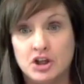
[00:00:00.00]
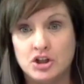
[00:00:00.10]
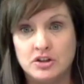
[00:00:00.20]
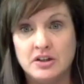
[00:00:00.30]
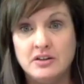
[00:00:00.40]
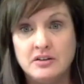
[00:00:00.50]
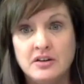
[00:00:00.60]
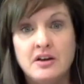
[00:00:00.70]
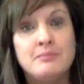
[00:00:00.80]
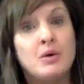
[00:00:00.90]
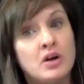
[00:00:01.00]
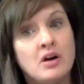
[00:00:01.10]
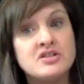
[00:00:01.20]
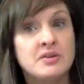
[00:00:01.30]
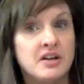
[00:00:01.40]
good, but we're
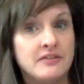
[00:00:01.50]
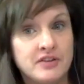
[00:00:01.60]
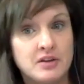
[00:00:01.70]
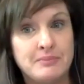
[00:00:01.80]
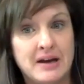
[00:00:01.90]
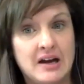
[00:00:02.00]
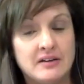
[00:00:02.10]
also here for the bad.